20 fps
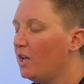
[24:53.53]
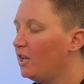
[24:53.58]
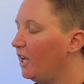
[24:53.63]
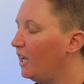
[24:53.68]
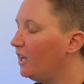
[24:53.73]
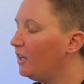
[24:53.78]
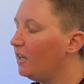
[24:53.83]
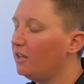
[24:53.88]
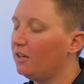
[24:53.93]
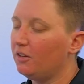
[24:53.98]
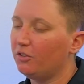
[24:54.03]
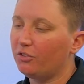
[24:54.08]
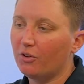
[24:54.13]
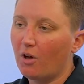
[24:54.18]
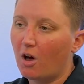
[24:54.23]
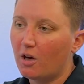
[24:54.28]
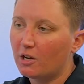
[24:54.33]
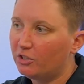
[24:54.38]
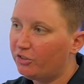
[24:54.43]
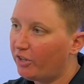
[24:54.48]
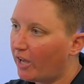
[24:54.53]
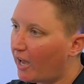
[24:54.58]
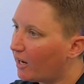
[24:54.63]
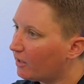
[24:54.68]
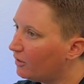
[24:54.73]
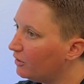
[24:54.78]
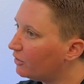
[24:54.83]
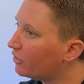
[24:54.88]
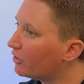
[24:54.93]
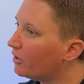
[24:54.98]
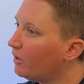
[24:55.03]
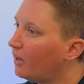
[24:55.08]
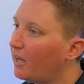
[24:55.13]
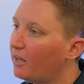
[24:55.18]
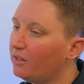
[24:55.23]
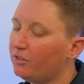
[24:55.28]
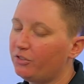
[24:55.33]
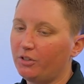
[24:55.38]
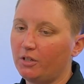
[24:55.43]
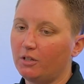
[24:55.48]
It is not a tactics
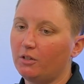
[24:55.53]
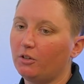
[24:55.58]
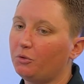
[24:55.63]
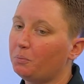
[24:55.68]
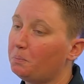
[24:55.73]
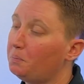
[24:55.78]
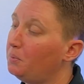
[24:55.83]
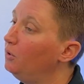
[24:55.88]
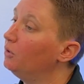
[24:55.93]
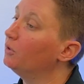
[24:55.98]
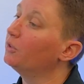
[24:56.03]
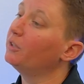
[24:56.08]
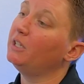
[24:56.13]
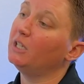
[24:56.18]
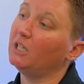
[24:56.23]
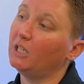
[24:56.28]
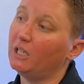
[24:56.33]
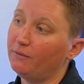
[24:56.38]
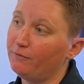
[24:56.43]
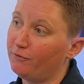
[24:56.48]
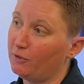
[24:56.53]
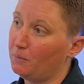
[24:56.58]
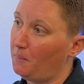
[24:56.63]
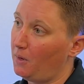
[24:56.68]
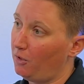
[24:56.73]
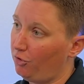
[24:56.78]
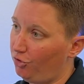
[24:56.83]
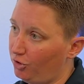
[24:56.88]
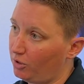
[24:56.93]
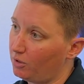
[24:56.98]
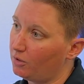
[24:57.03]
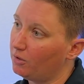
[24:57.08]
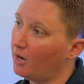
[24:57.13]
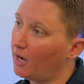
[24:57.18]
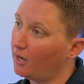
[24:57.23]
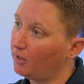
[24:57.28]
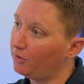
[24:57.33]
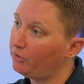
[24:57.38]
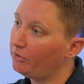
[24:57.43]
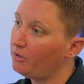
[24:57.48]
class. It is purely an information
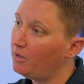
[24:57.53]
class.